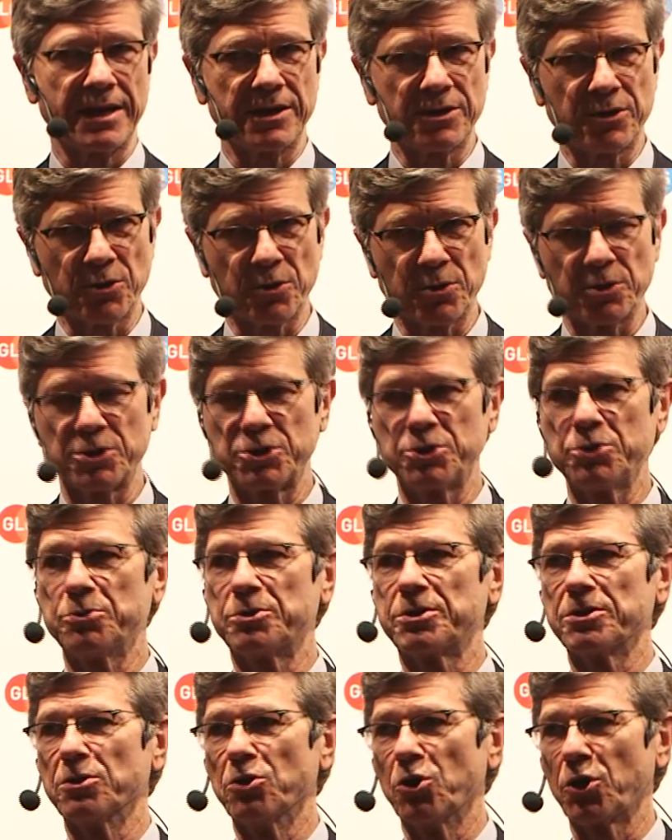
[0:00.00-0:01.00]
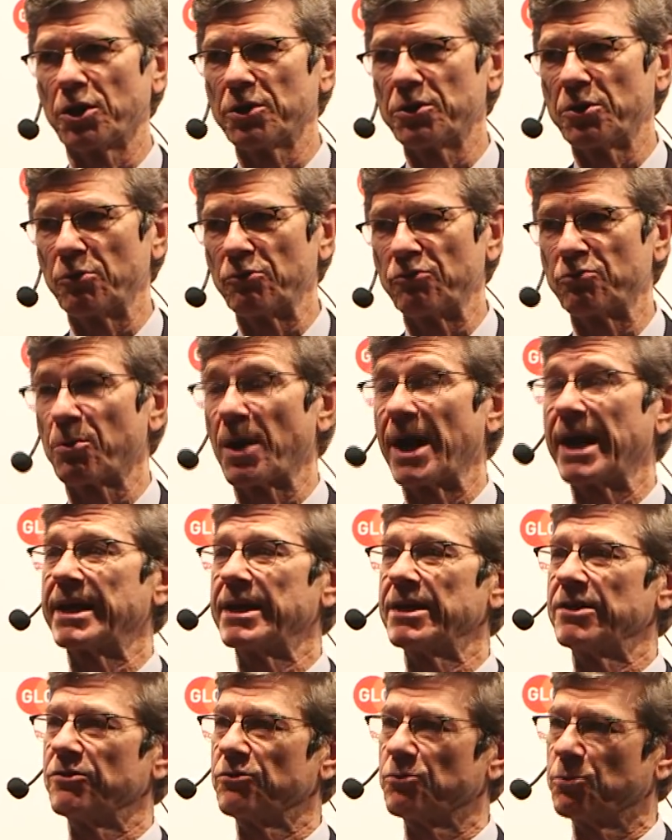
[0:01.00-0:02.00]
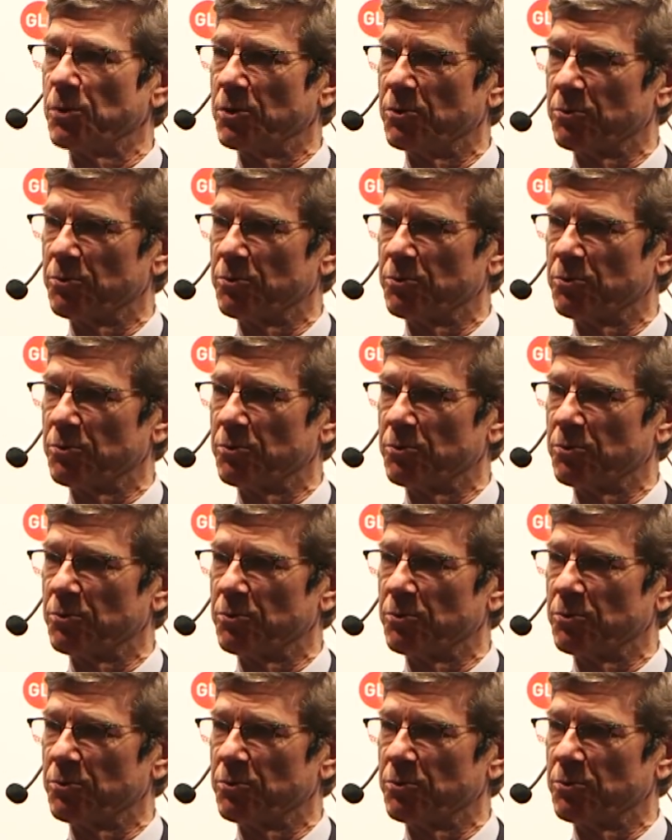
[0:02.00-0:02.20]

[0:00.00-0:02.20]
I encourage you to look at those rankings.